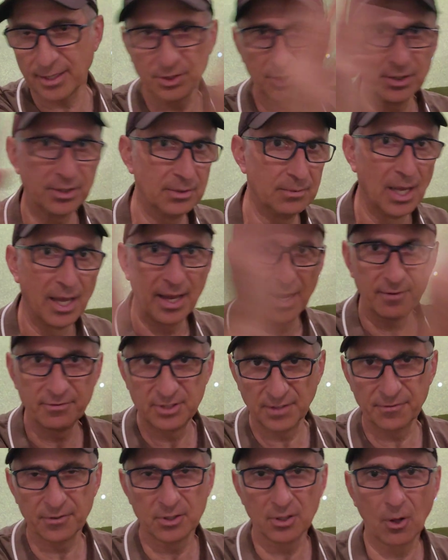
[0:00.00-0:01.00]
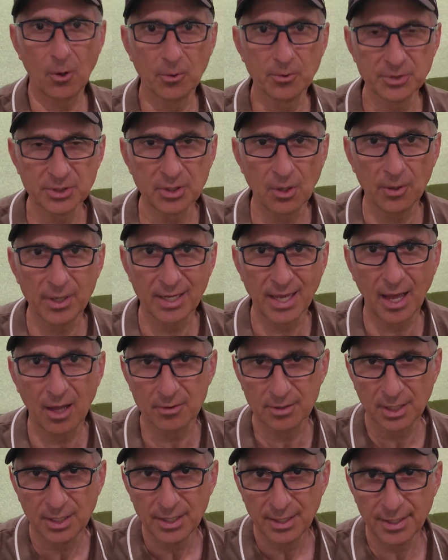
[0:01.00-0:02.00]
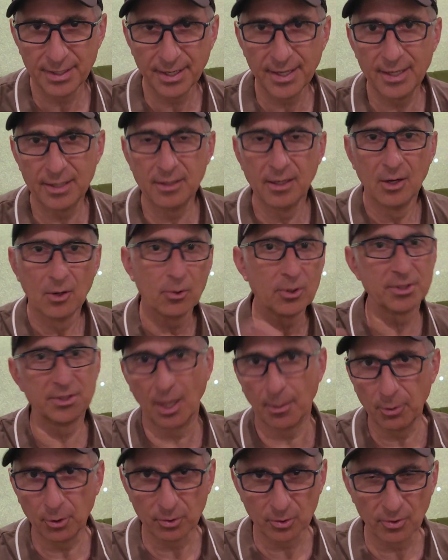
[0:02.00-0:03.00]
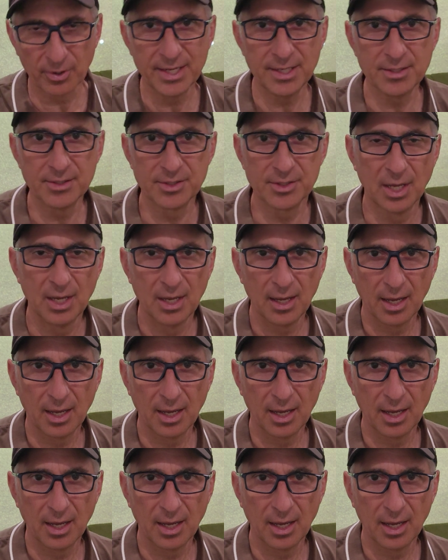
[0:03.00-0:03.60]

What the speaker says: so you have different holes going out and in, or double greens.